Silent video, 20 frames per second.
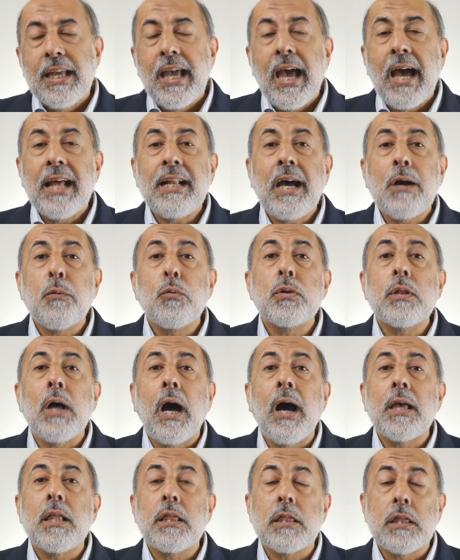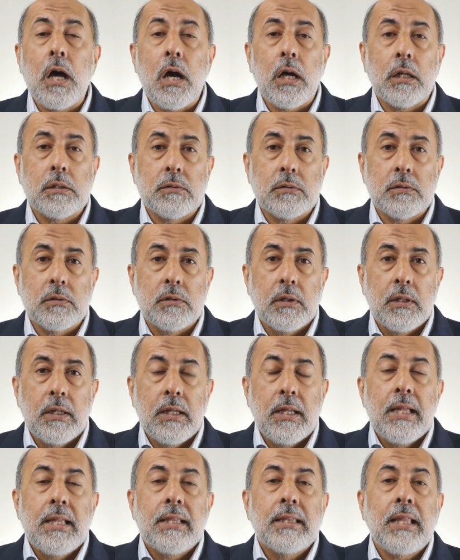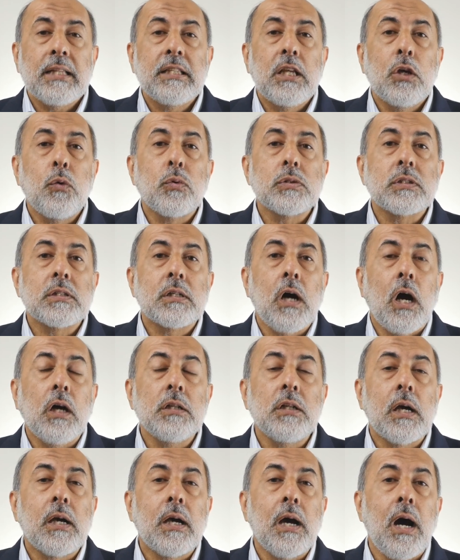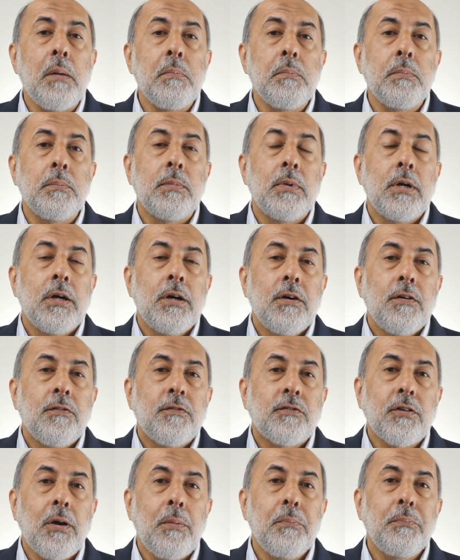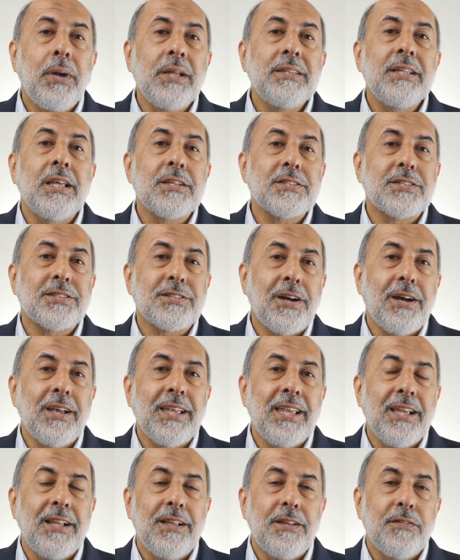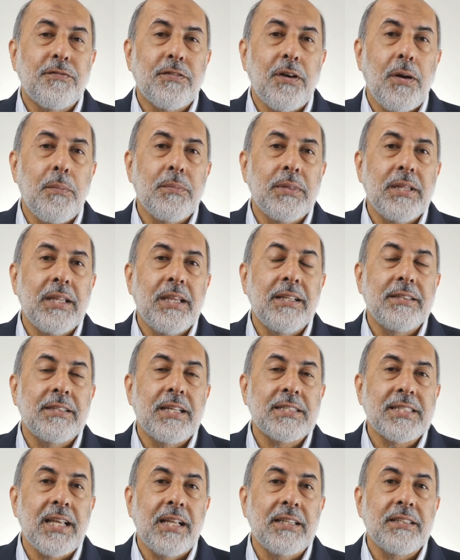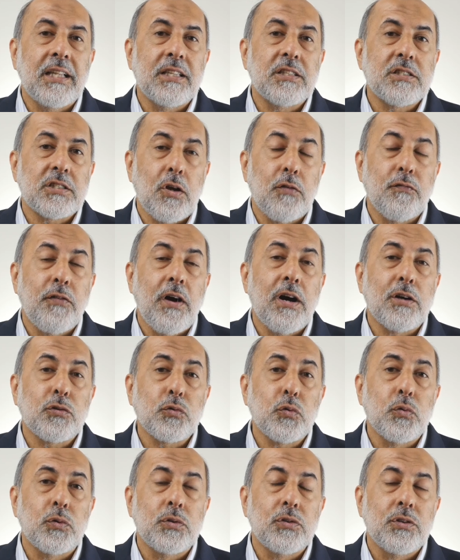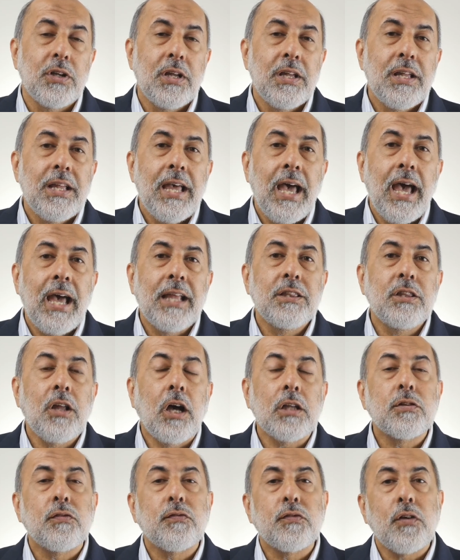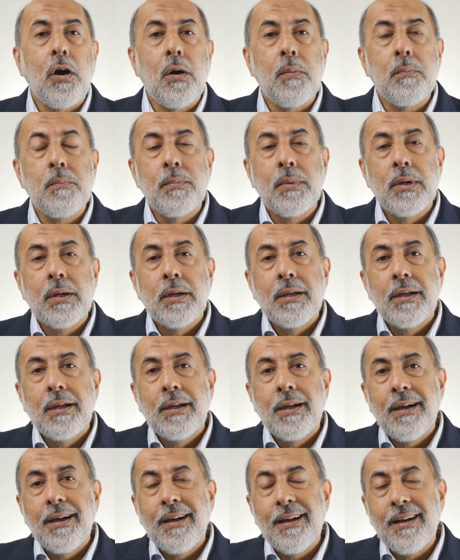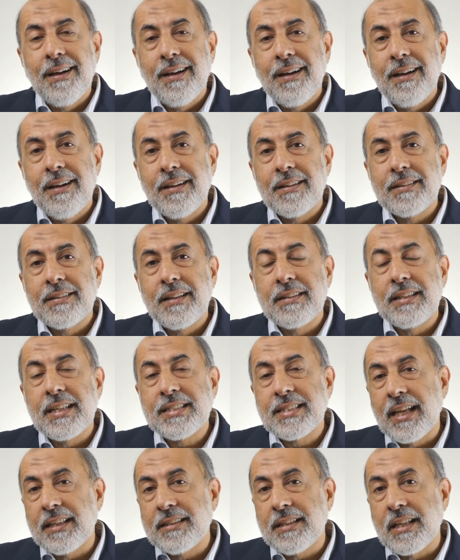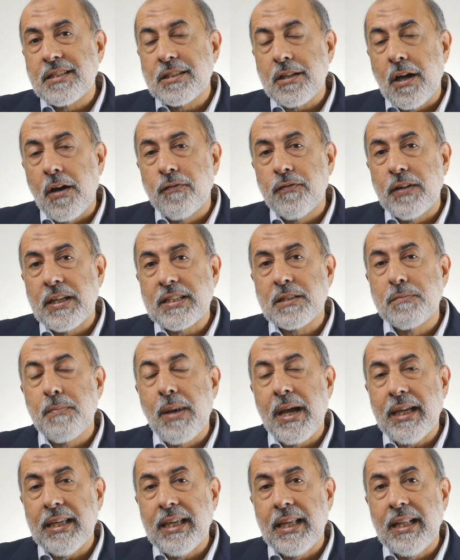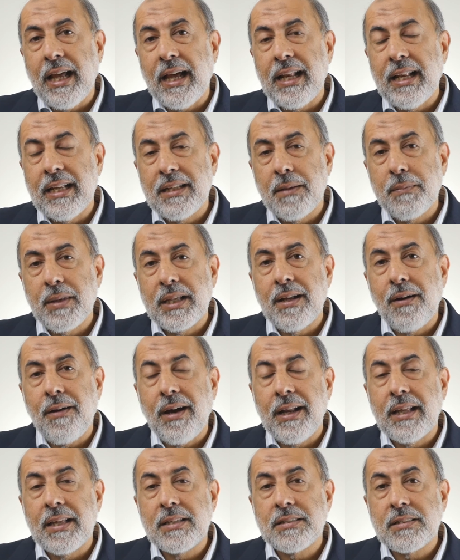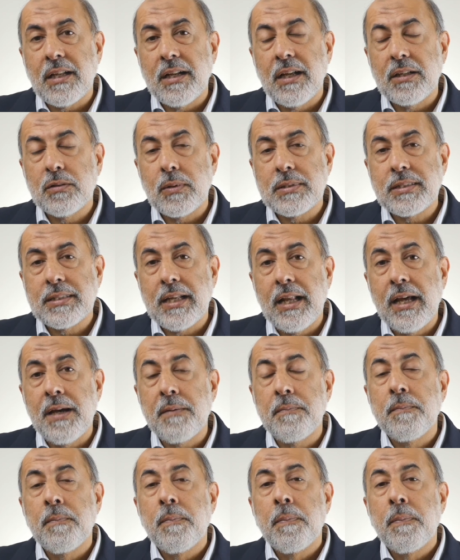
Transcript: And I thought that he was gonna come from Bani Israel, from the descendants of Harun, and not from the descendants of Ismail, ala nabina alayhi salatu wassalam.